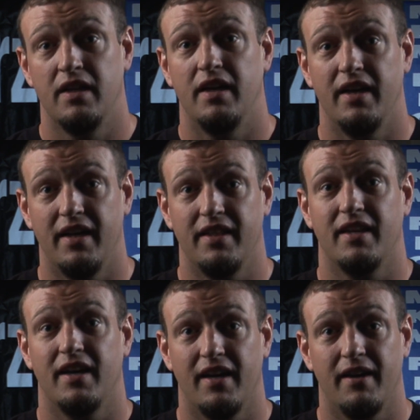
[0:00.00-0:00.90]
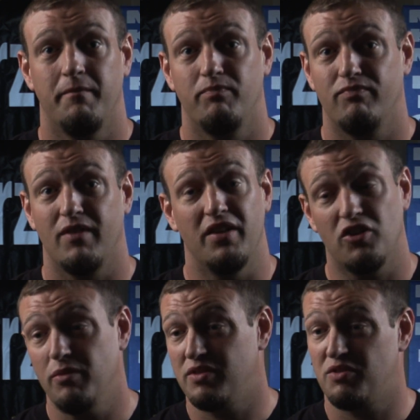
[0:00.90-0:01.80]
And in
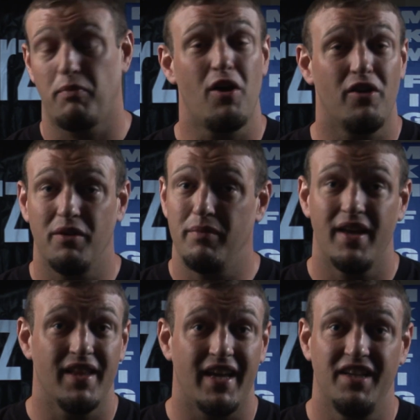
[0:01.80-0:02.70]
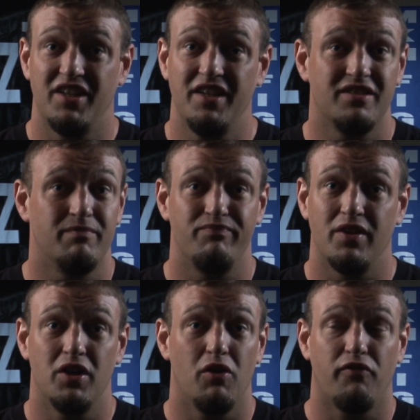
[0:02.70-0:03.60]
terms of sparring him, man, like he's
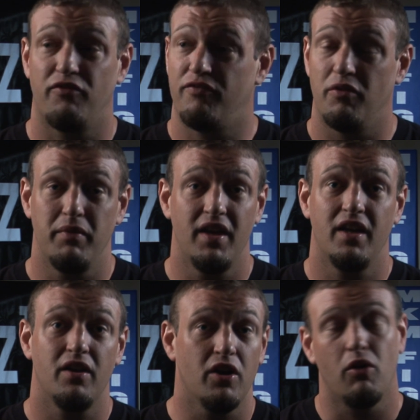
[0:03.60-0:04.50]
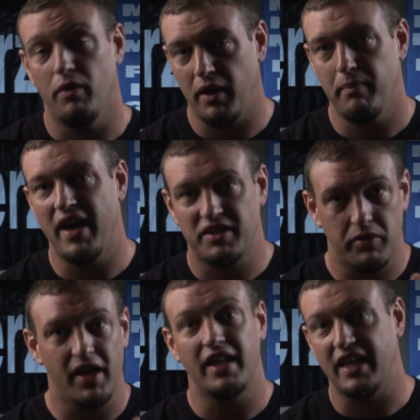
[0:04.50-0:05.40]
for me in here, like Master
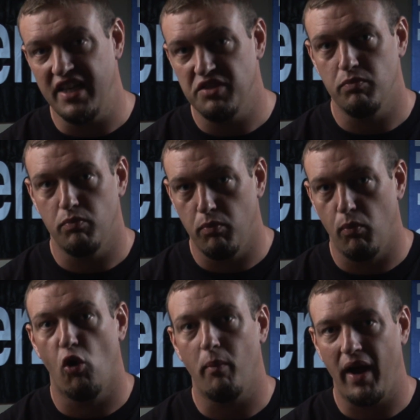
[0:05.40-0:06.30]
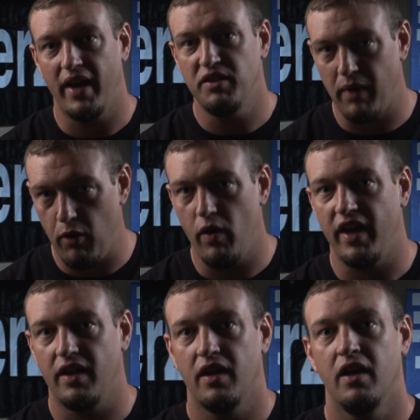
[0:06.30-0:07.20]
Mehrdad, like he's my weight.